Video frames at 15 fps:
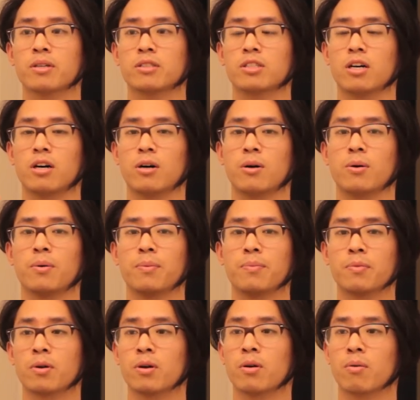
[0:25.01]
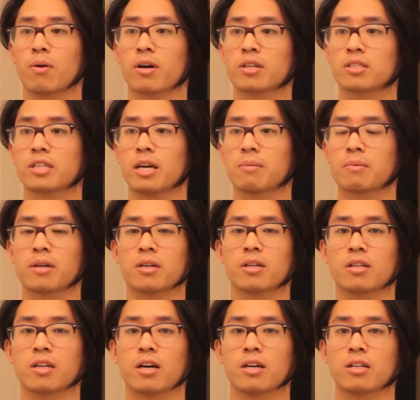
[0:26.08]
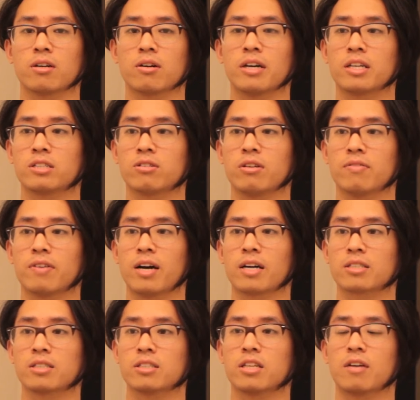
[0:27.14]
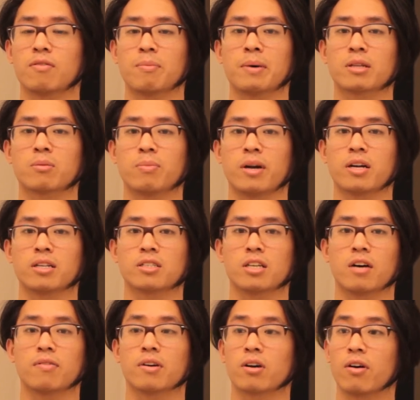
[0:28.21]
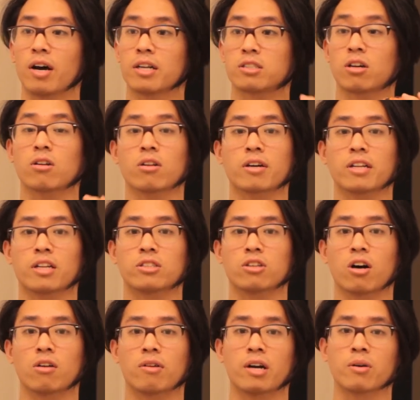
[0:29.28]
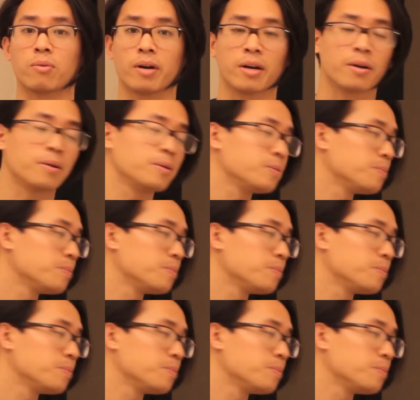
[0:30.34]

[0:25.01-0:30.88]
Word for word: So we're going to skip the, the little history facts and stuff about the brand itself and go ahead and start looking at the jar right away.